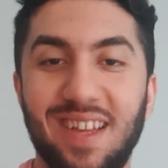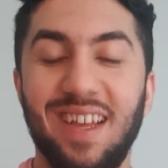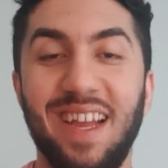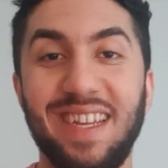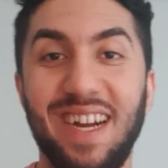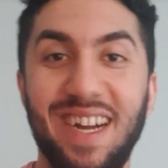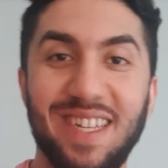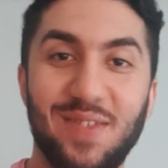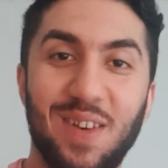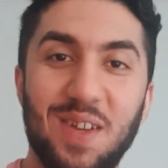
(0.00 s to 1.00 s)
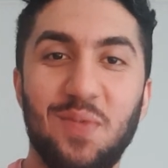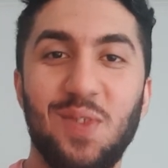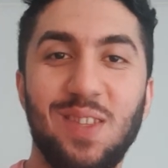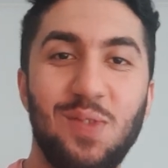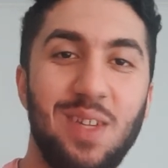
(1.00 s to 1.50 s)
Hey guys, welcome
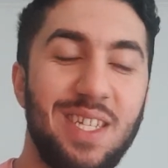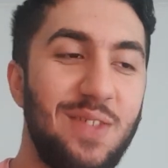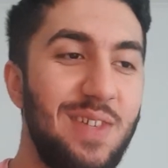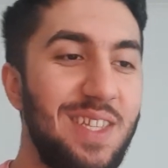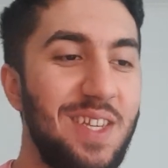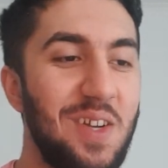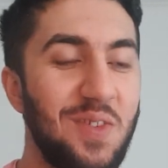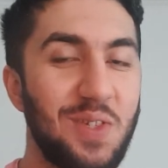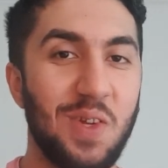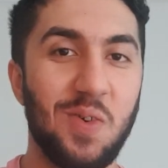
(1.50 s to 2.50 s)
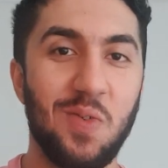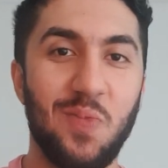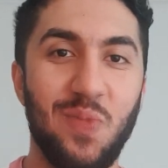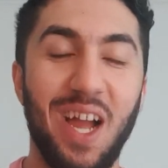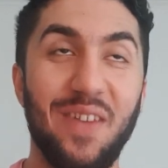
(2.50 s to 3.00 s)
to today's video. So
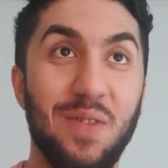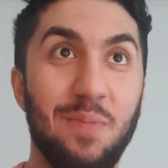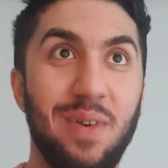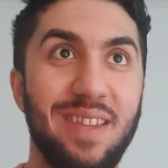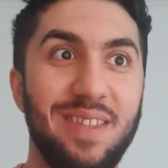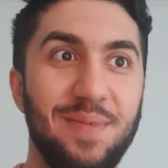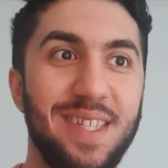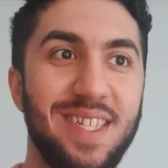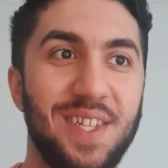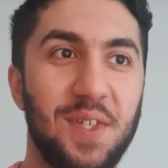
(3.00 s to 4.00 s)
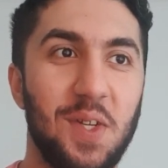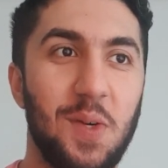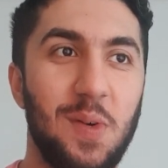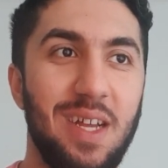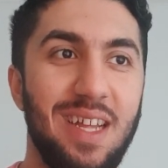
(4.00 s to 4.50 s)
I've been pretty busy,
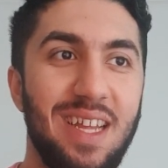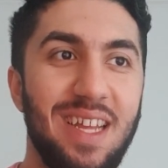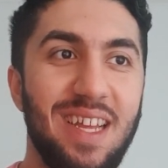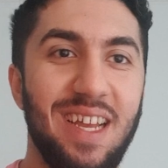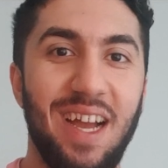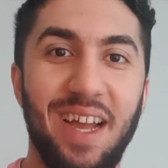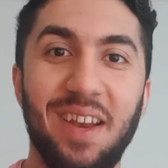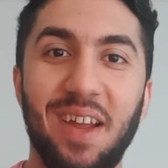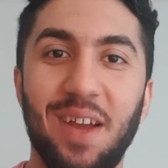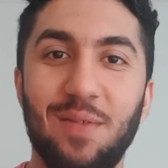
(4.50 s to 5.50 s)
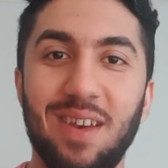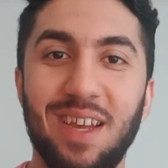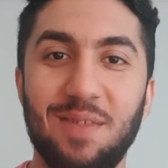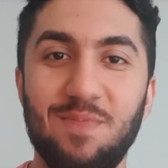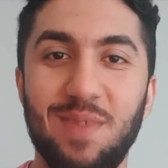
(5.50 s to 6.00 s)
and I have
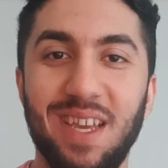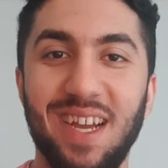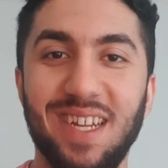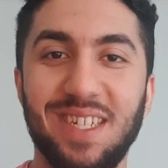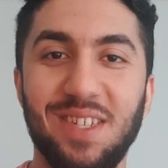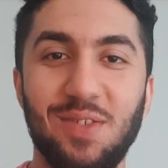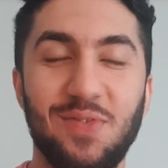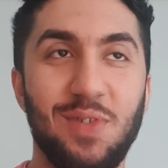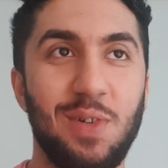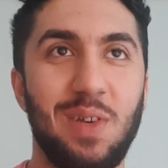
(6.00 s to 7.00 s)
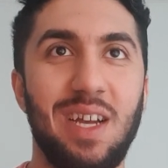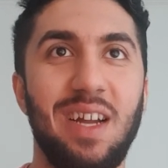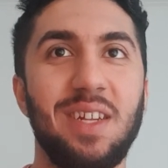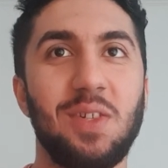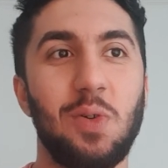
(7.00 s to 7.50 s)
big ass news for you
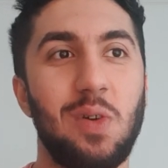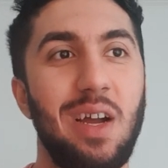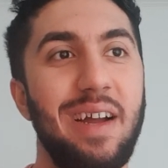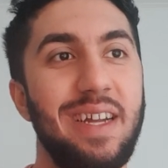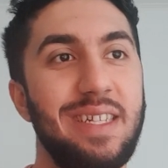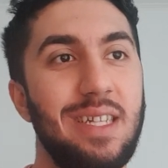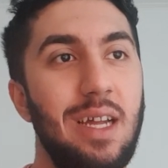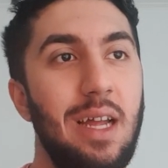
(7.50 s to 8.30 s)
guys. So guys,